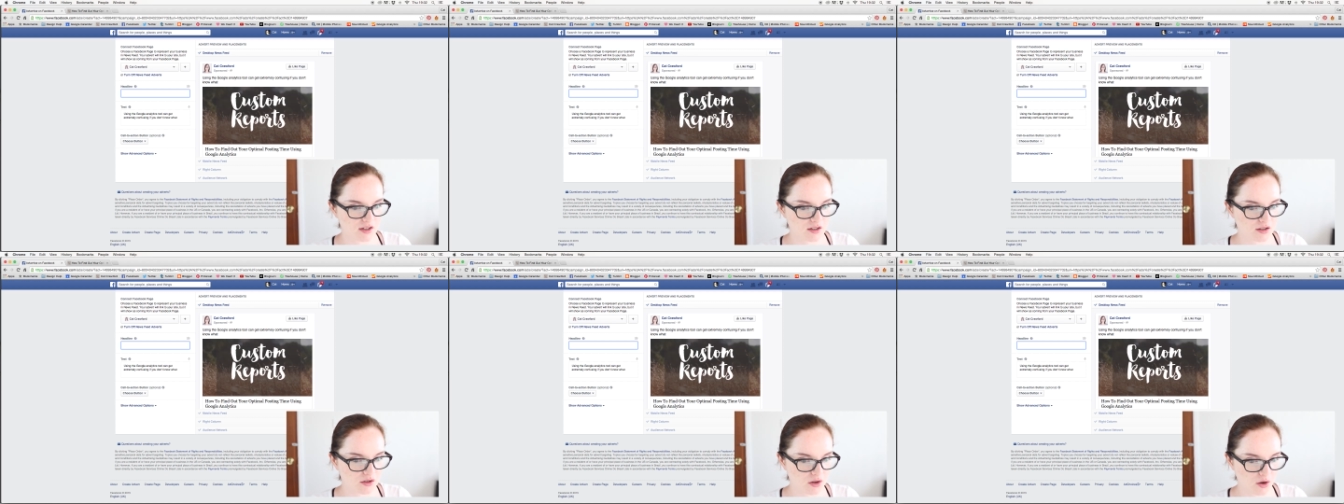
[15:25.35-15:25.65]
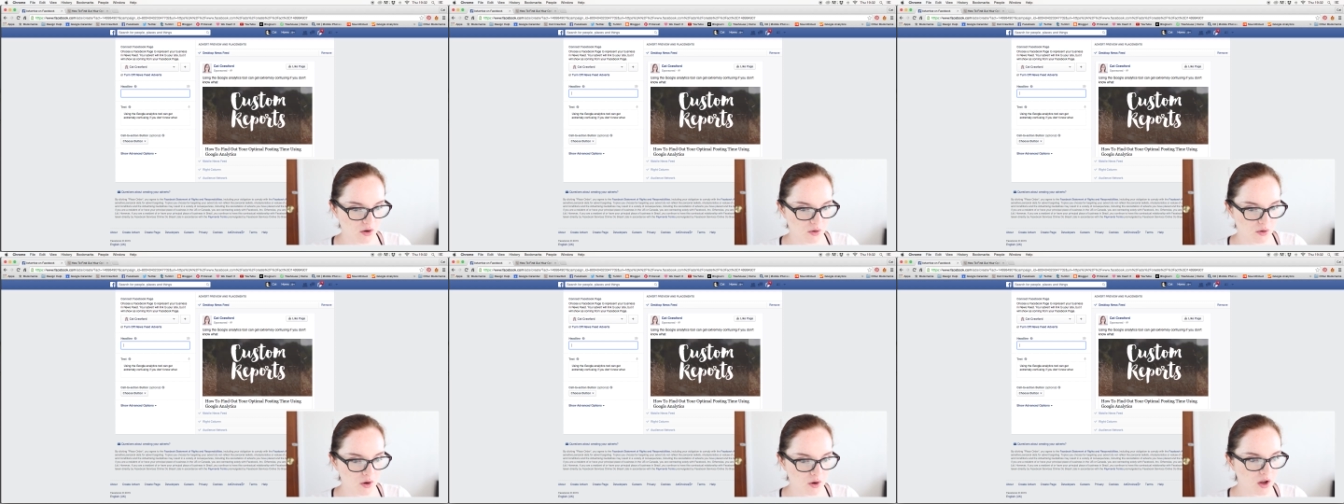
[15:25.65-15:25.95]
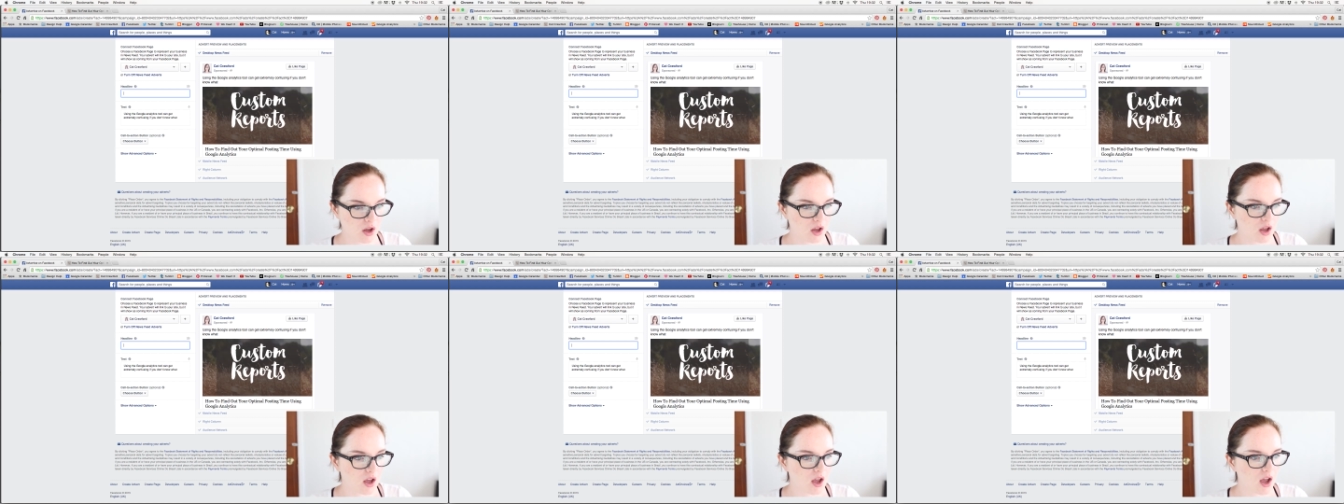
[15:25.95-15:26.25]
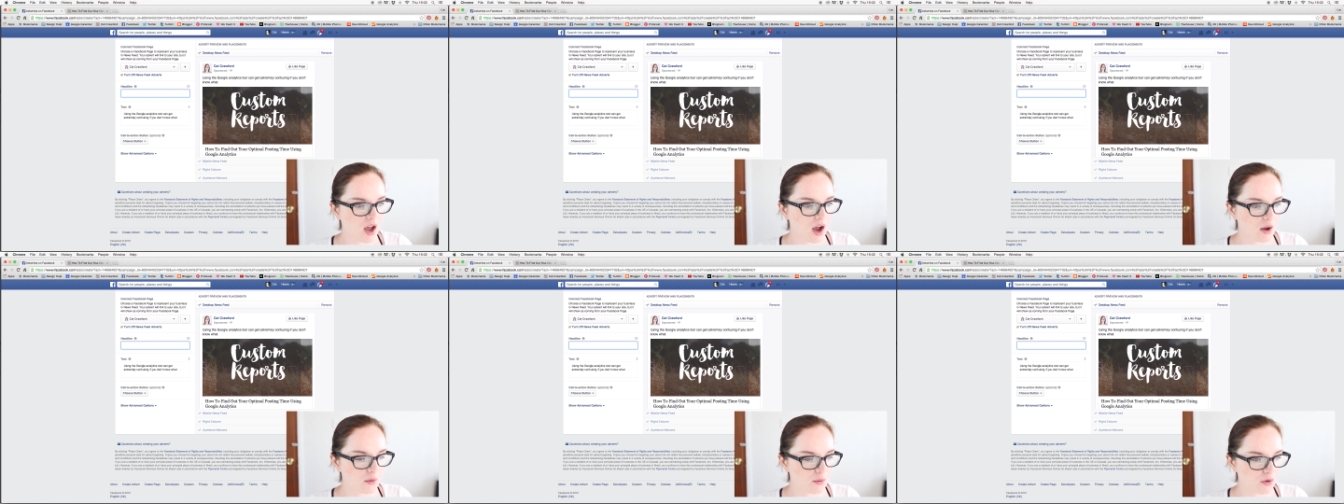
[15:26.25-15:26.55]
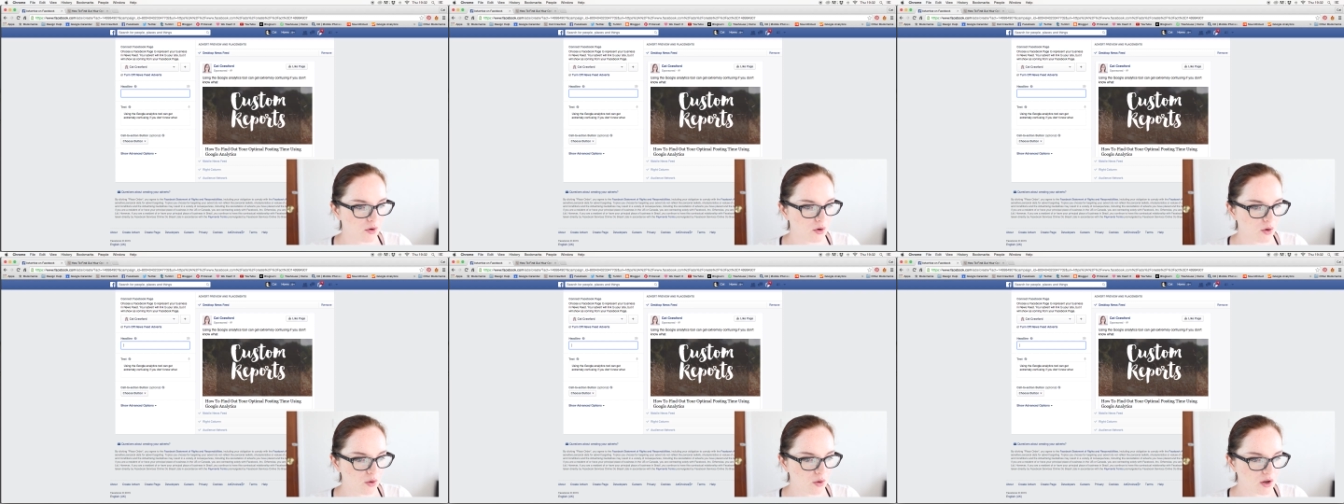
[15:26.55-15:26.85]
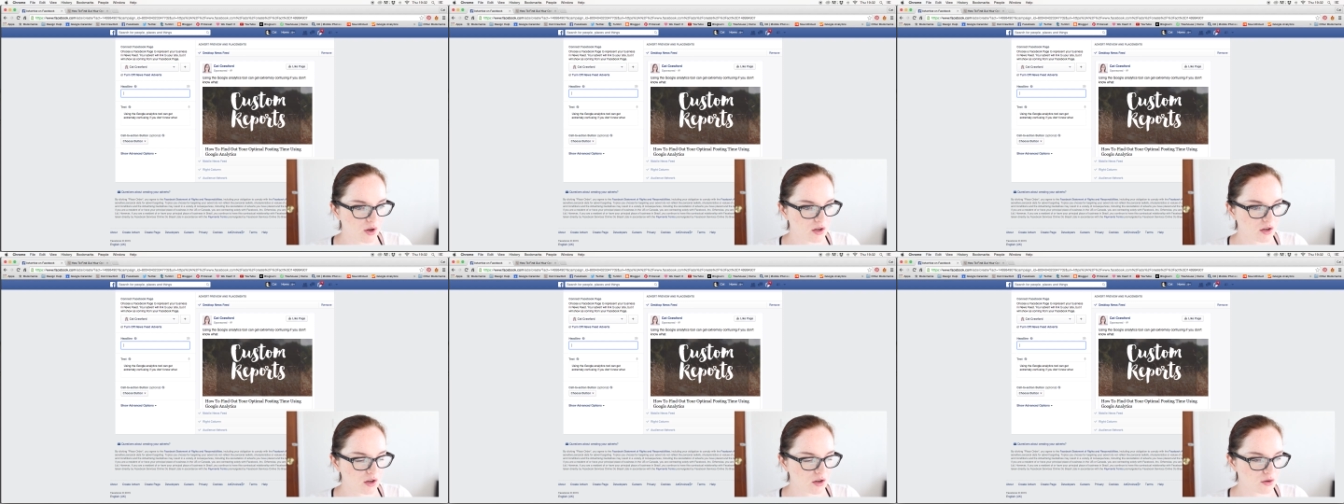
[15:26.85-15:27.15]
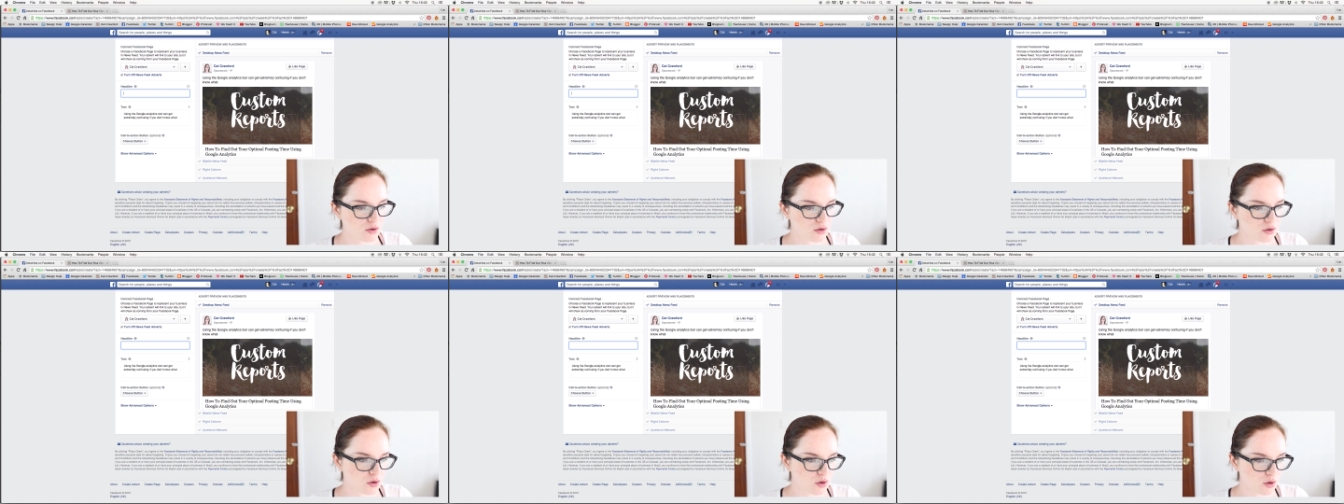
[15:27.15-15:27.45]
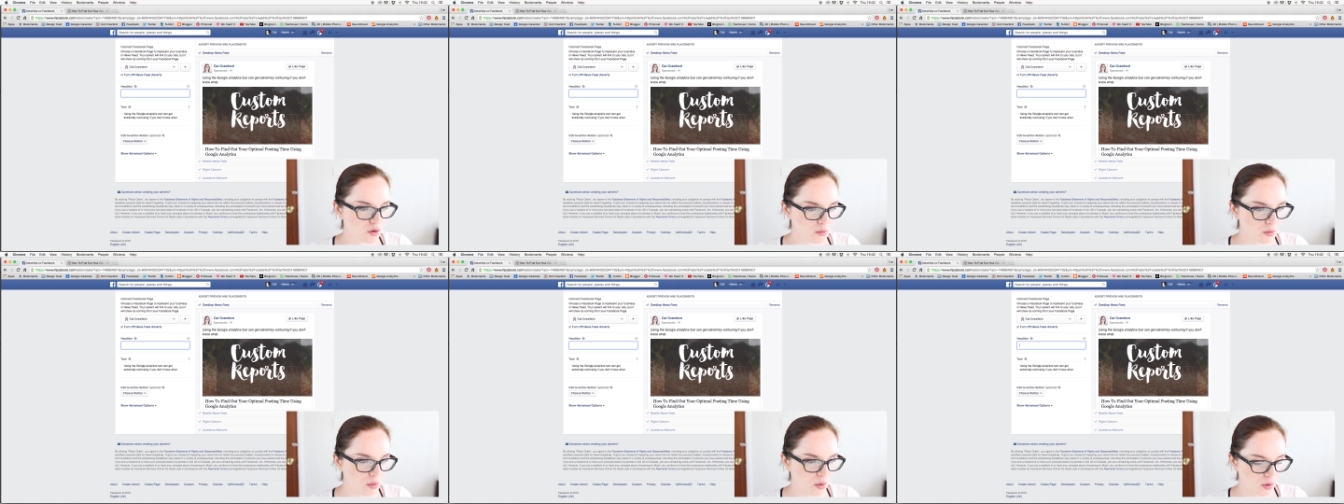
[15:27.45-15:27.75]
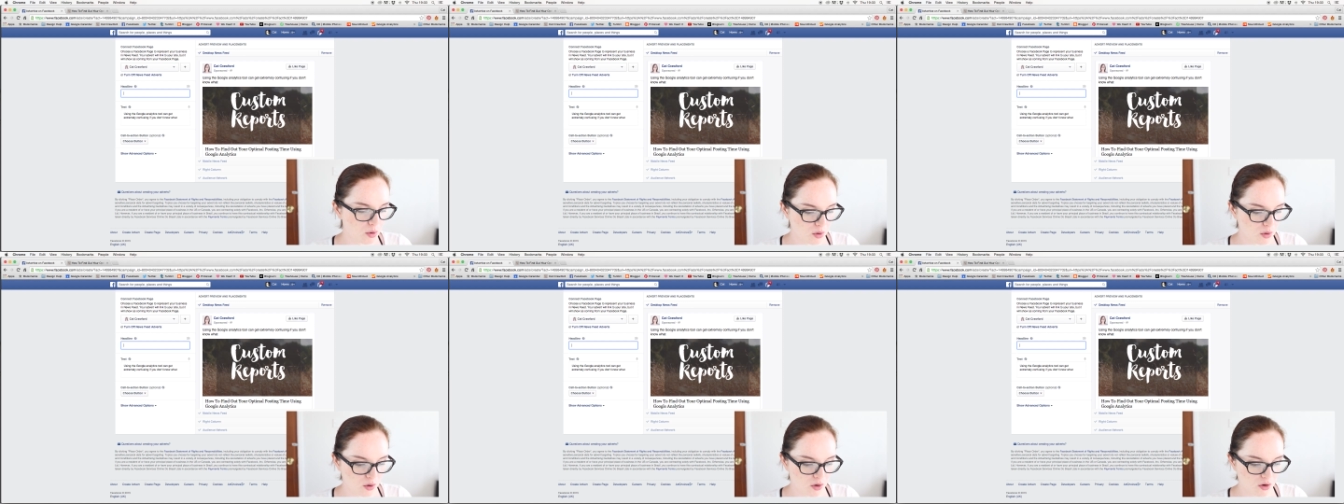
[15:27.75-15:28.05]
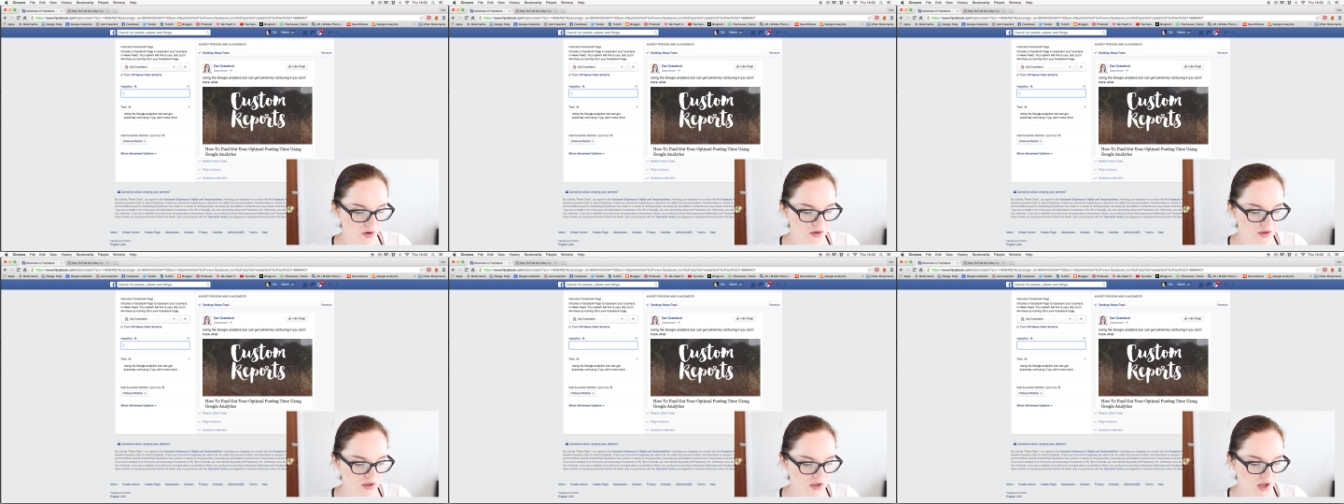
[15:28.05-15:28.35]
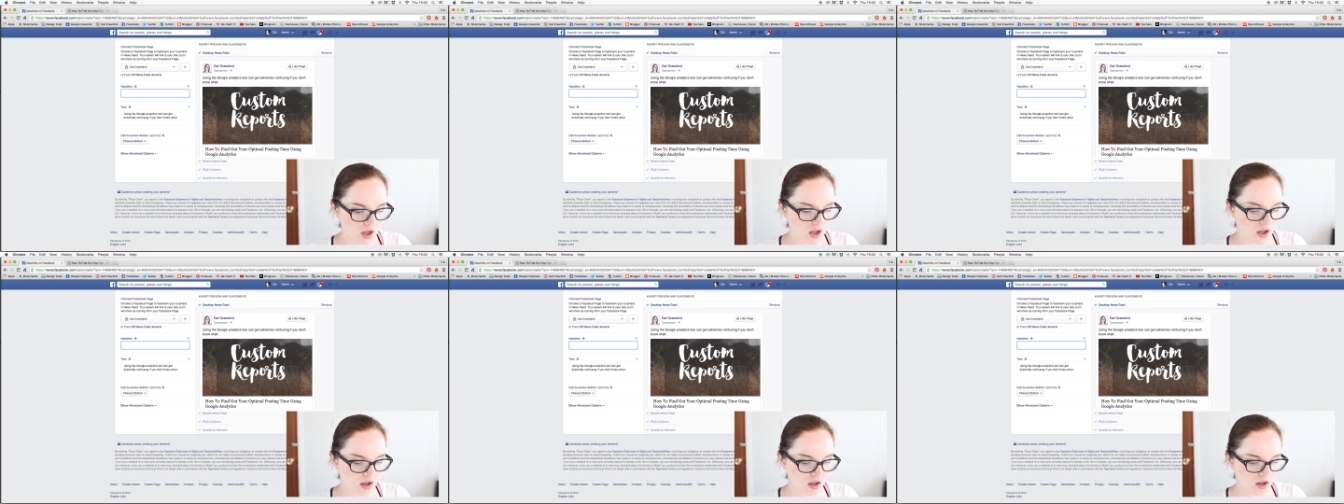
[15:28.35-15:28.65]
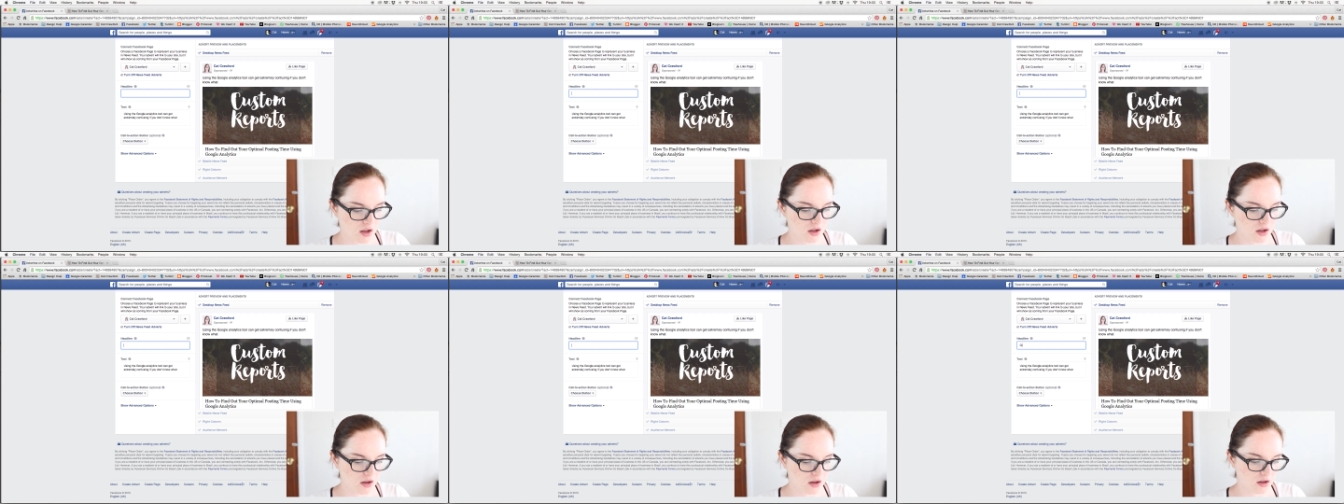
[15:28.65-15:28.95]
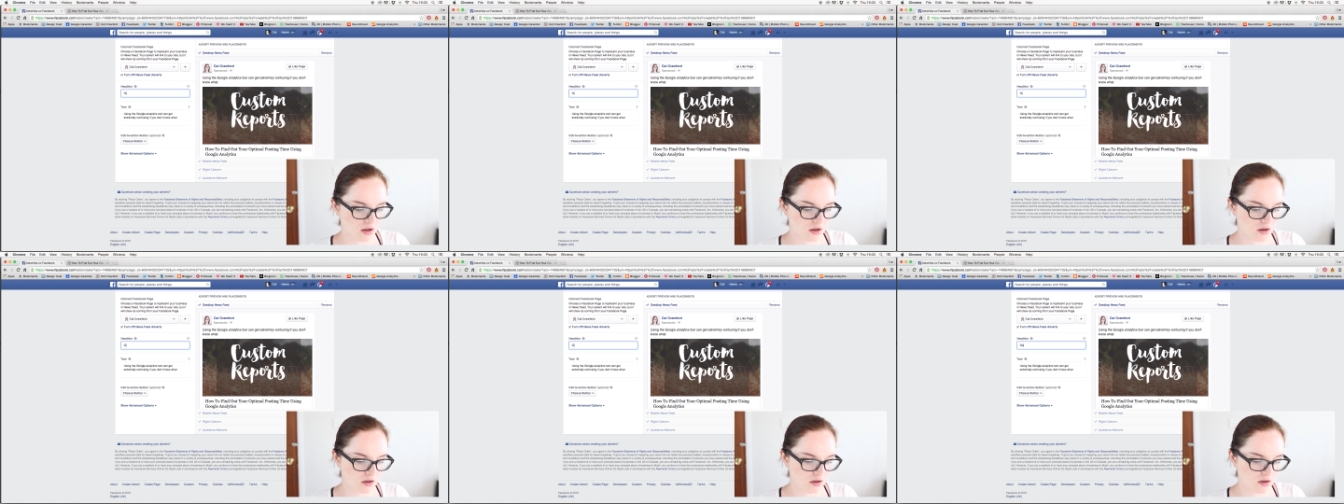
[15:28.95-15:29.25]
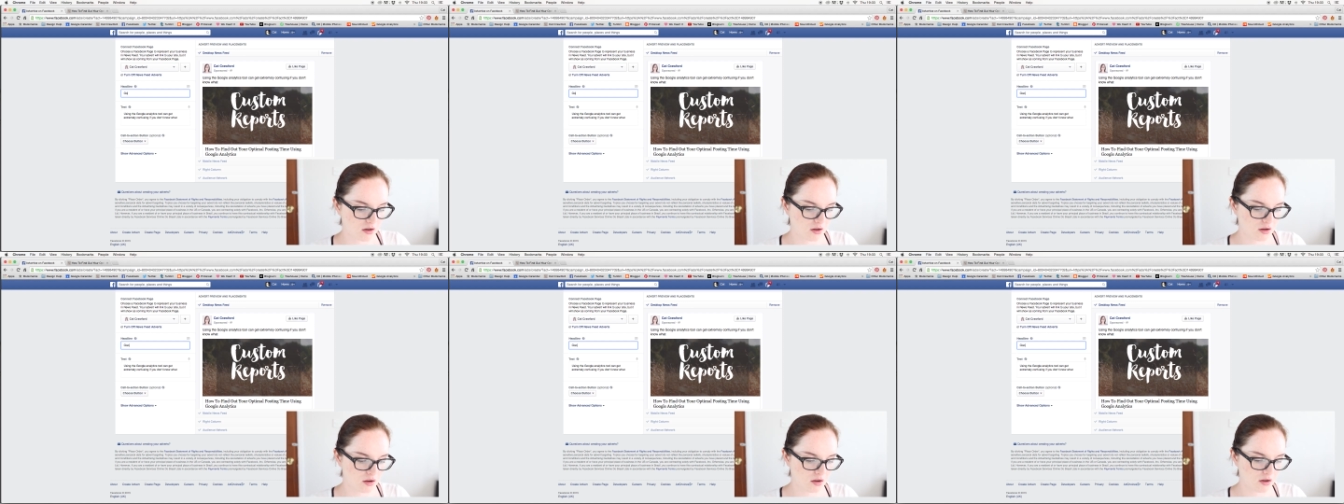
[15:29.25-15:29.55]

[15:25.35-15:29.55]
So I'm going to put in,